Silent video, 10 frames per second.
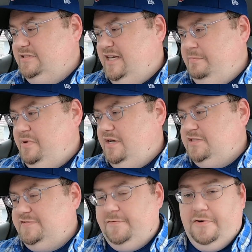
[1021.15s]

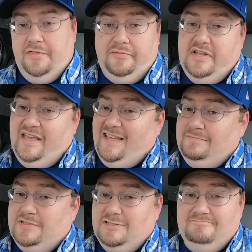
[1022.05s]
$10 for 3
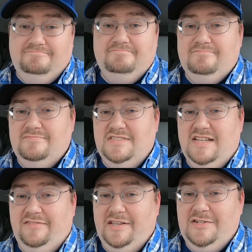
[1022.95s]
games.
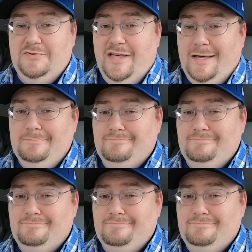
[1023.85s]
Definitely can do that.